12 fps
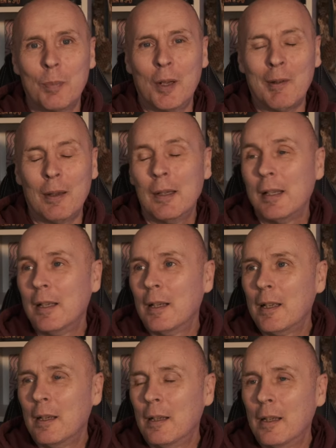But
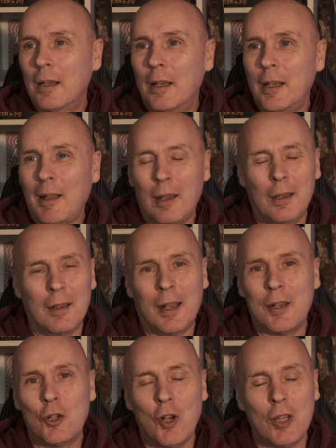
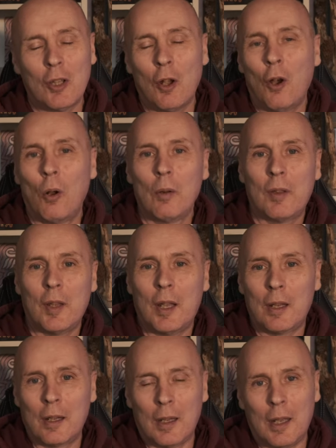I treat the whole
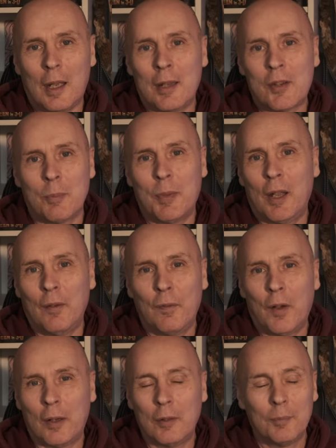thing as a bit of
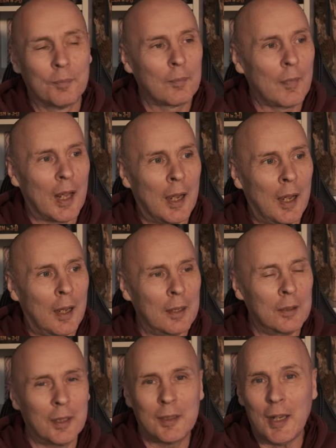fun.
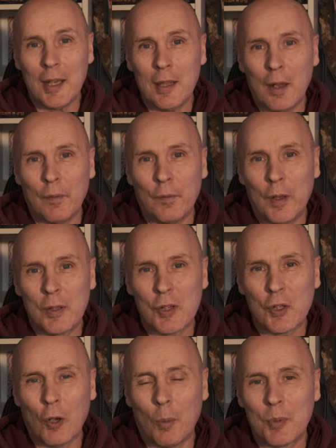And the day that fun
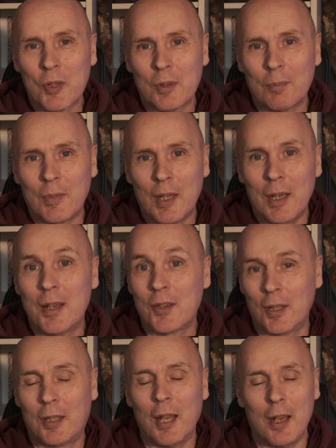stops
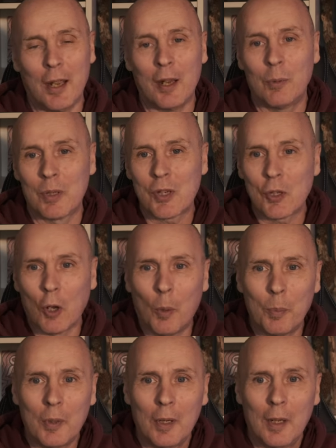is the day I will
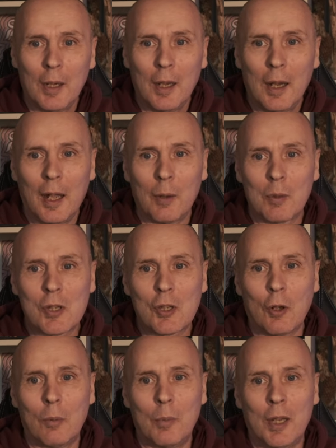stop. I will
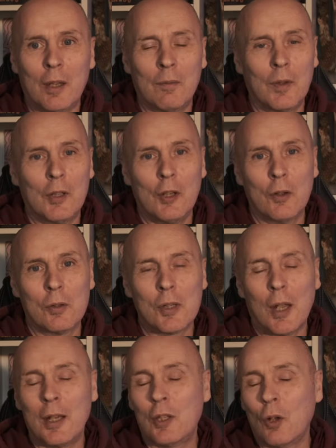stop making
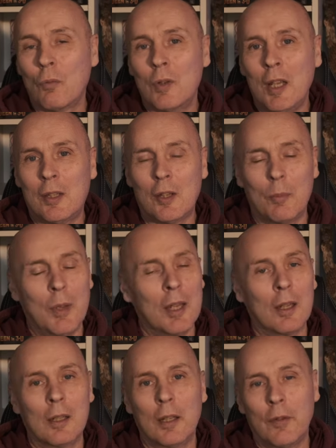videos. I don't need to
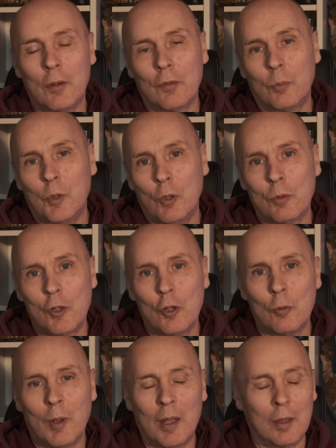make a living from
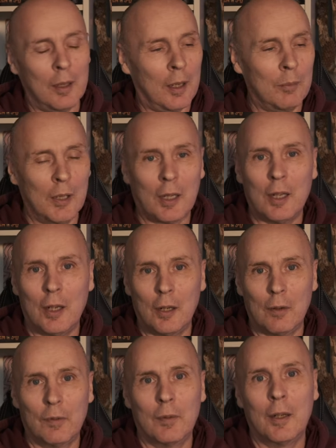YouTube. I'm lucky
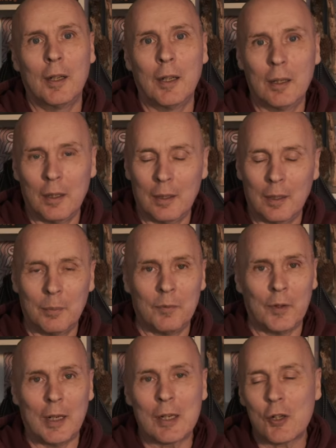enough. I'm
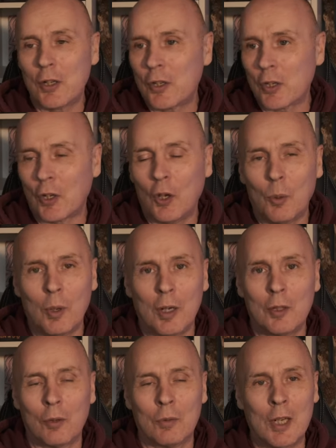financially secure.
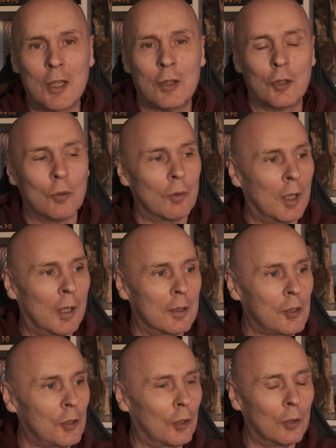I don't need to do
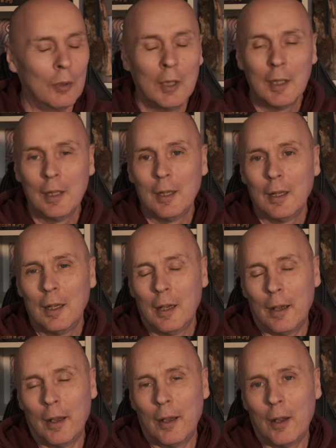that. So
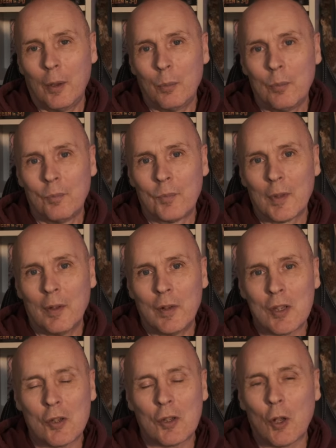if
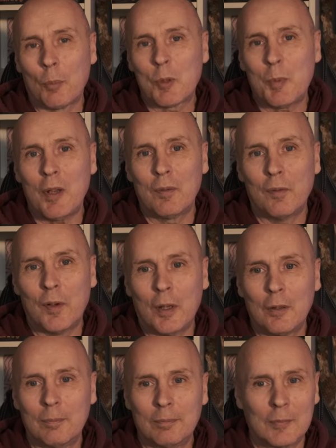it stops being
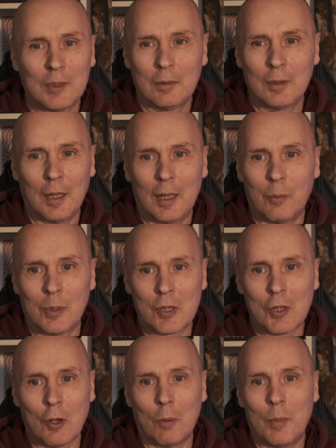fun, I will
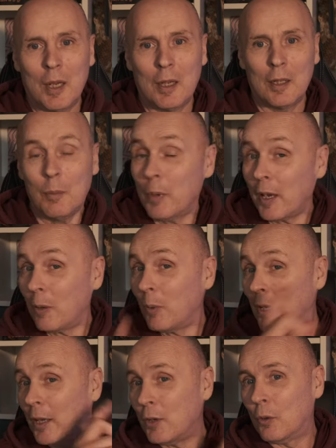stop making them, but I
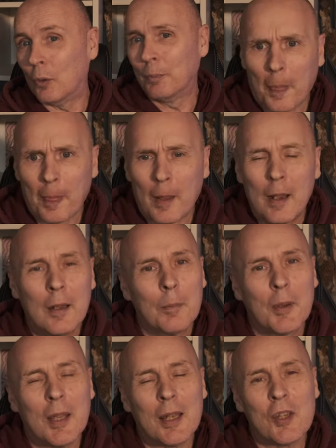will let you know.
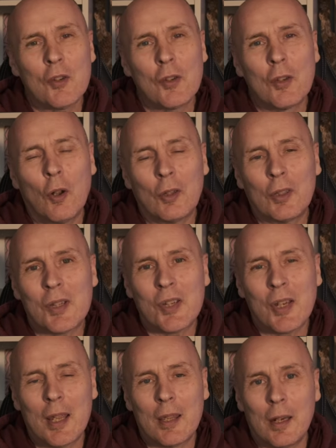But that's not to
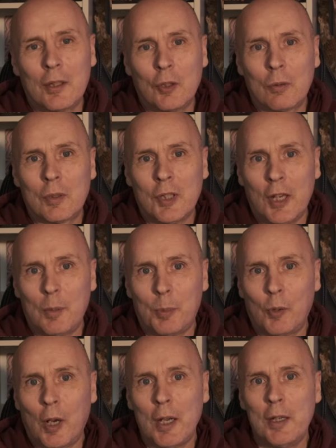say that I don't take
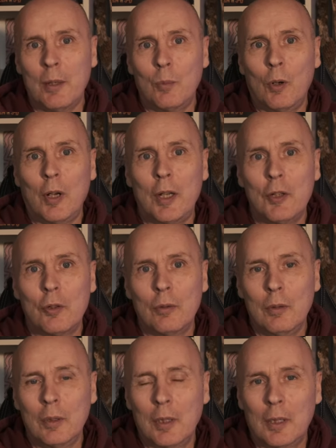pride in what I
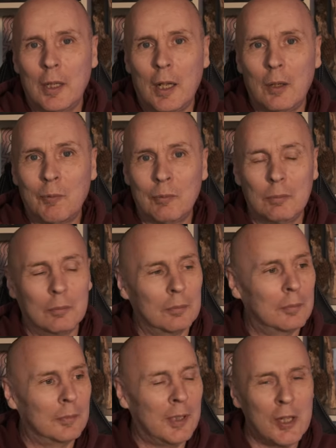do.
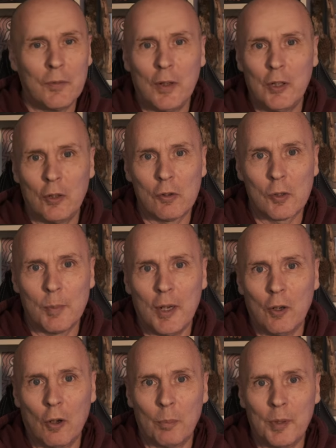And these videos
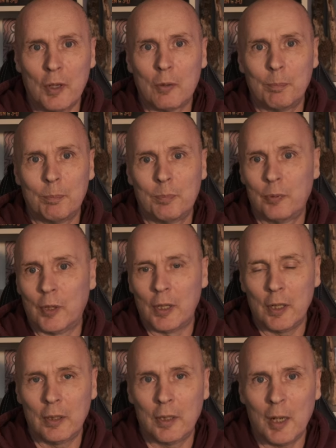may not be
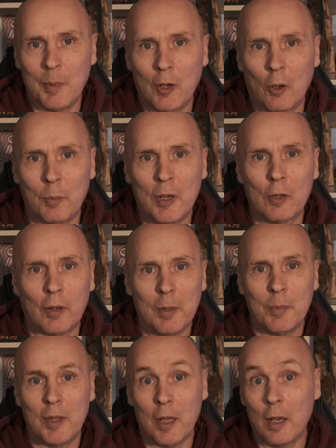brilliant. They may not be
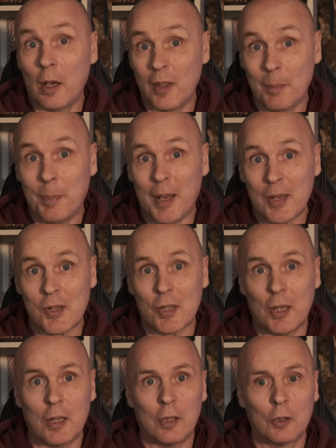great, but they are the best
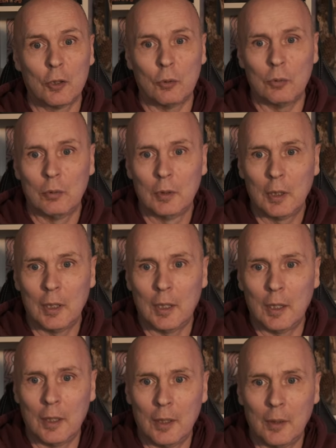I can do.
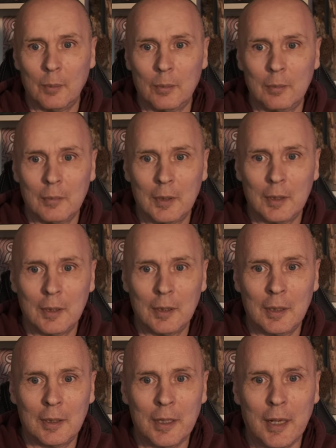
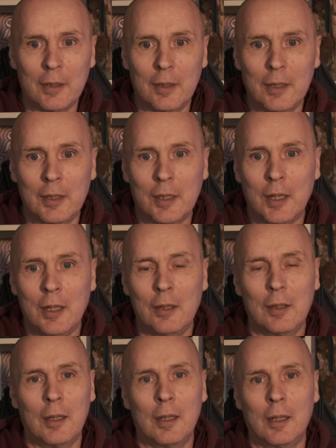At the end of the
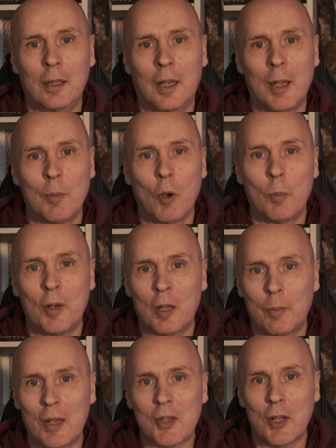day, I'm
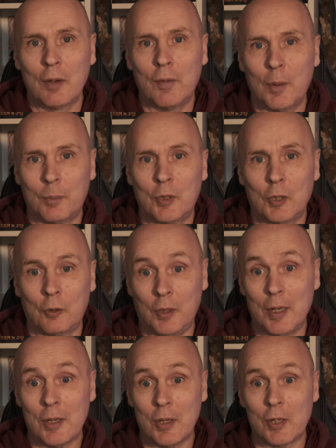opening myself up to
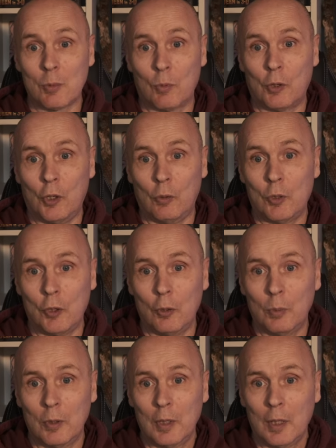criticism on
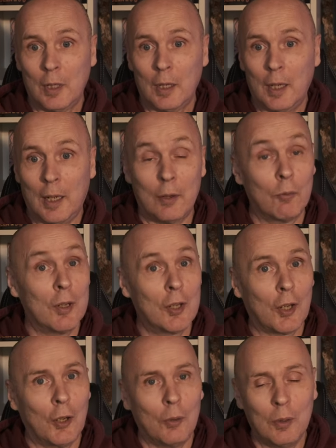YouTube and
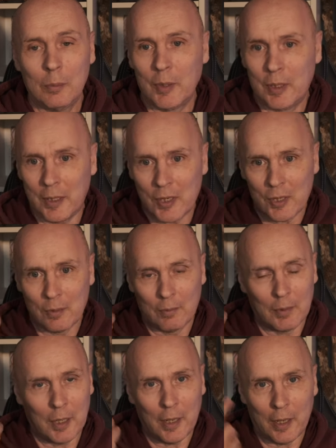ridicule with this
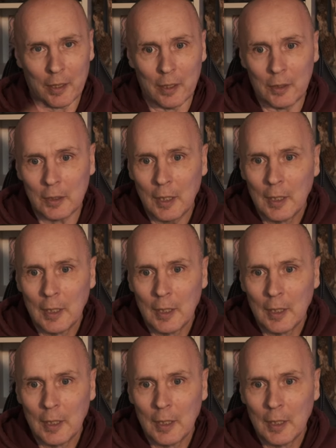haircut.